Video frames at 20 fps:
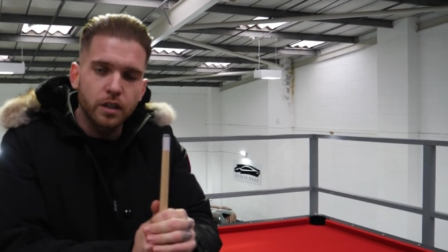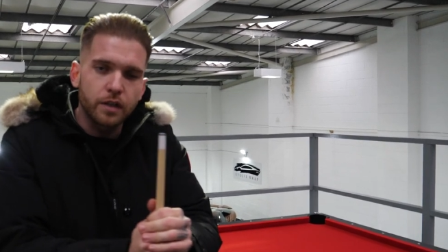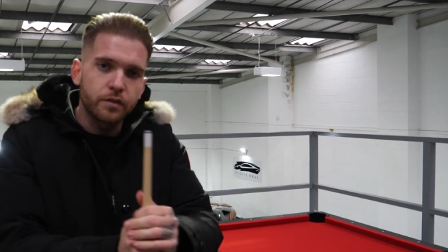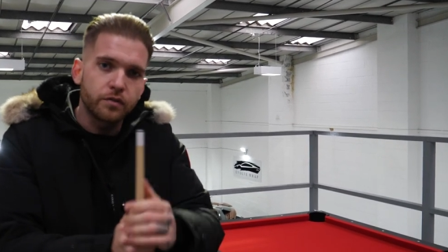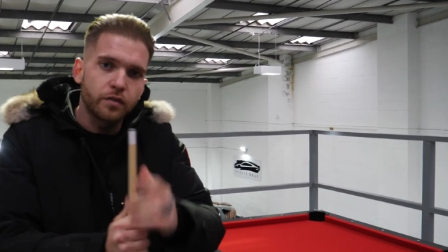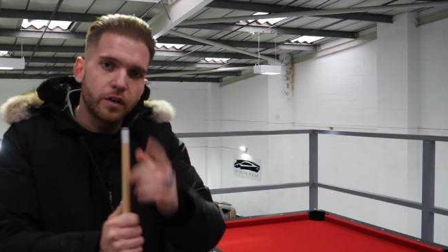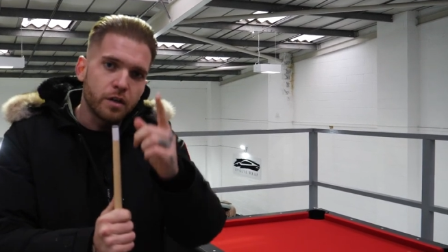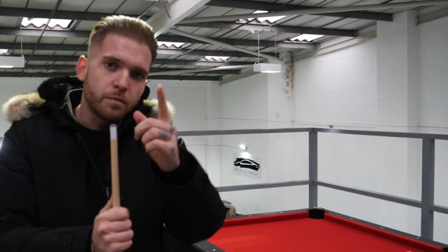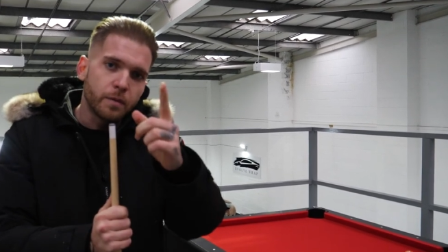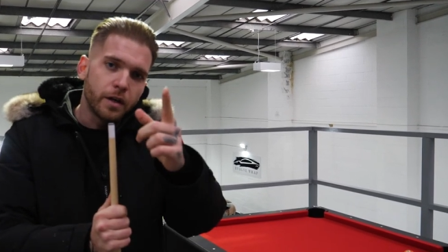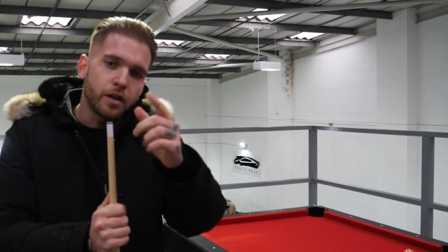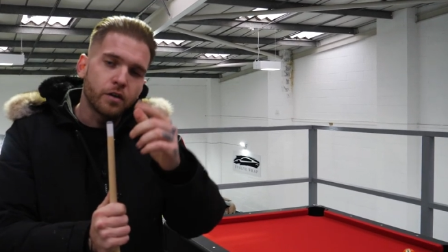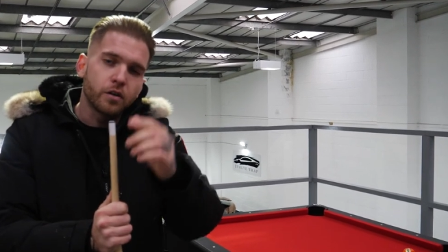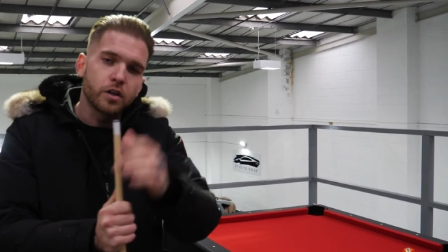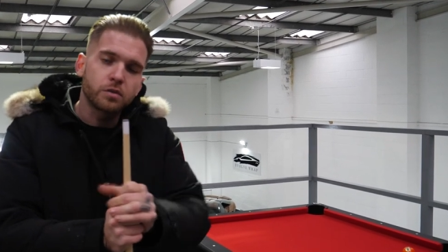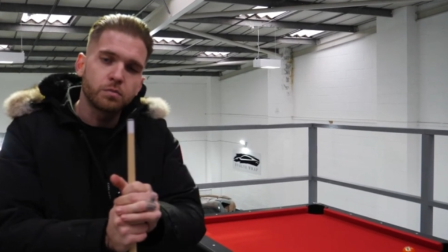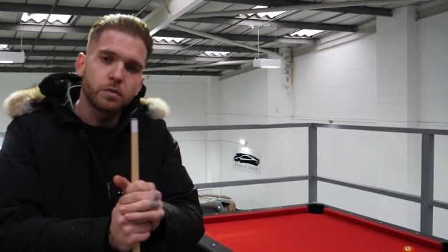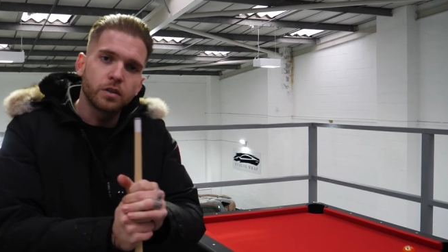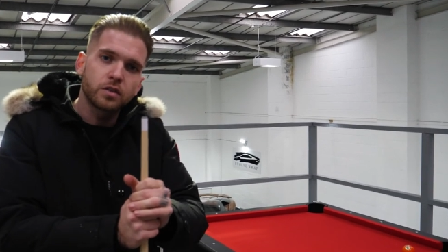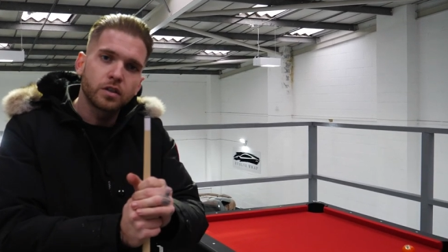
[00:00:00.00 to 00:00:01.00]
Have a very Merry
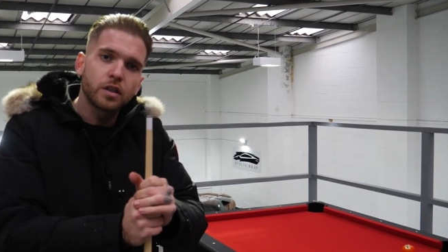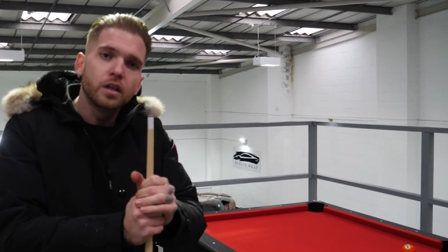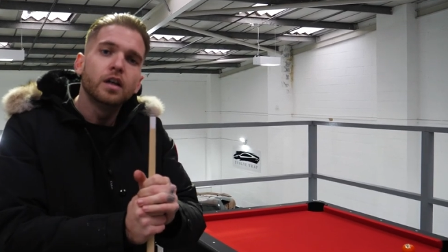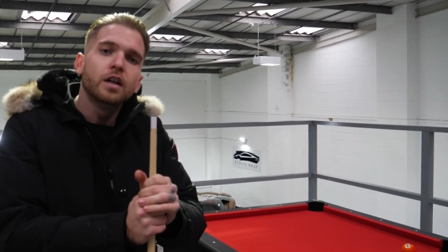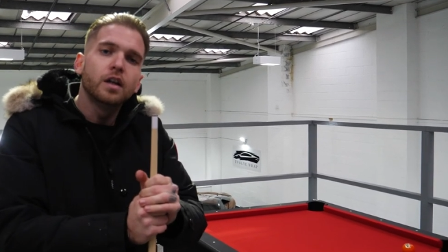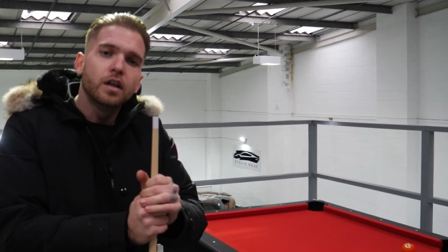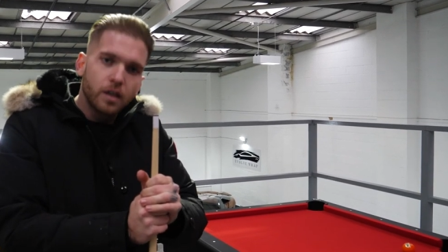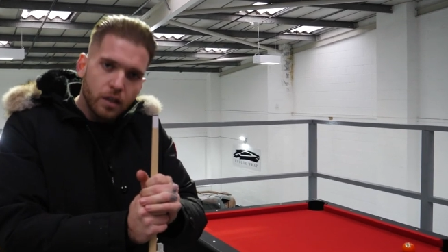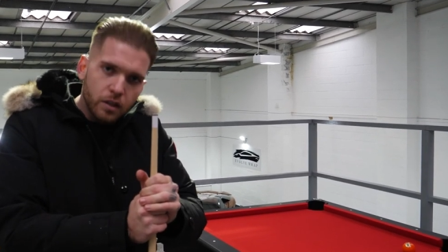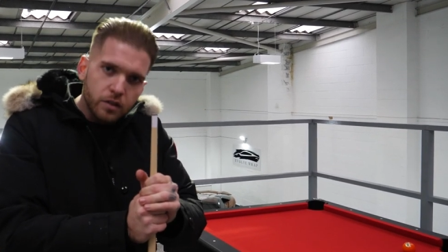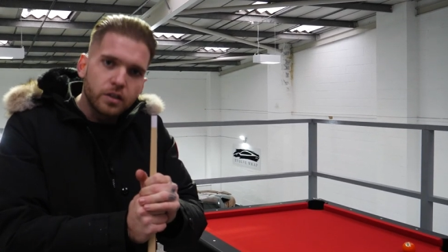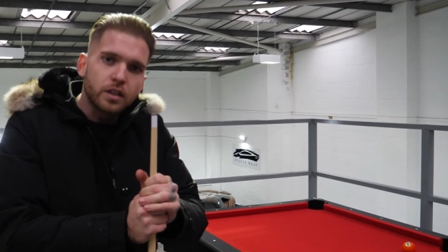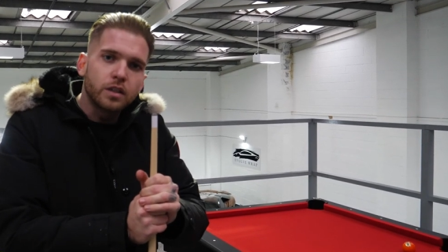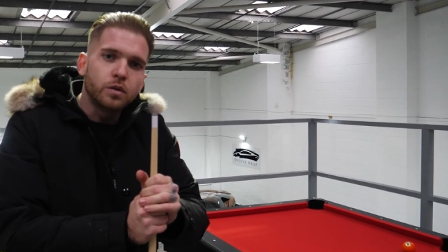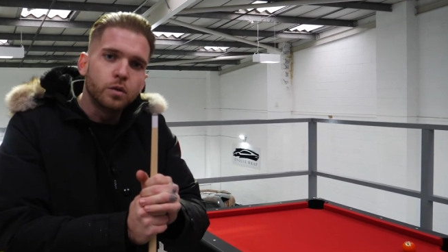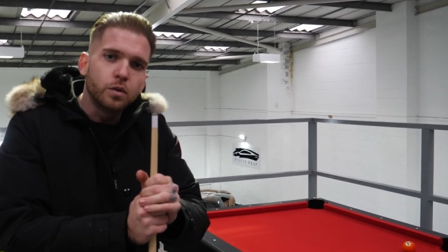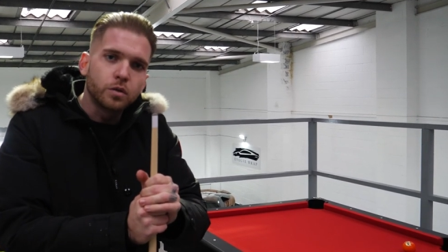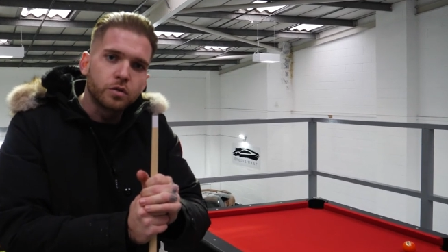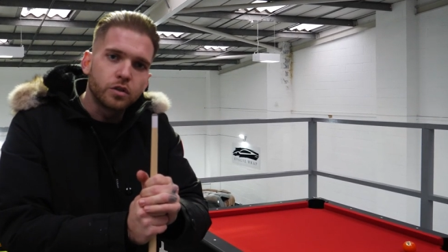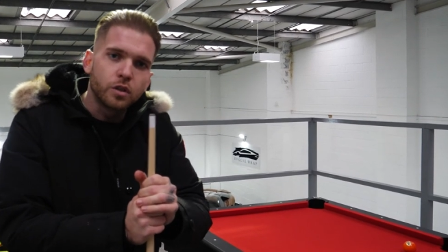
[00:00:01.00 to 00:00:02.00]
Christmas. See
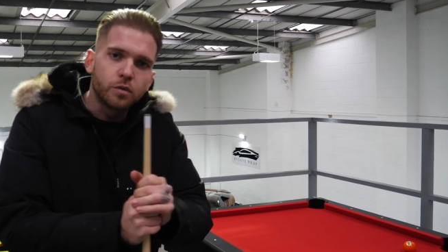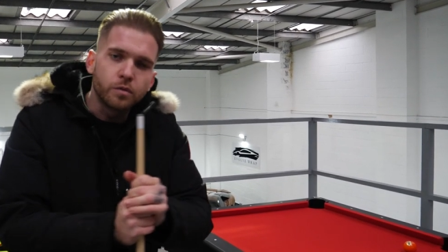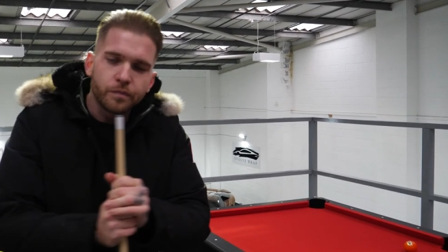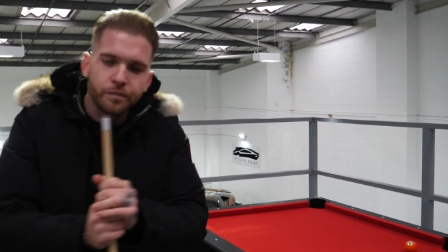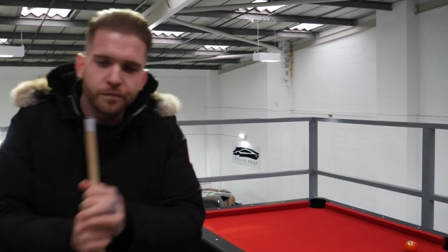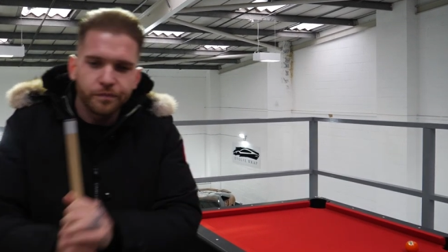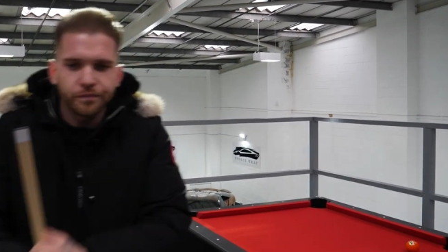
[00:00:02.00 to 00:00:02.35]
you all soon.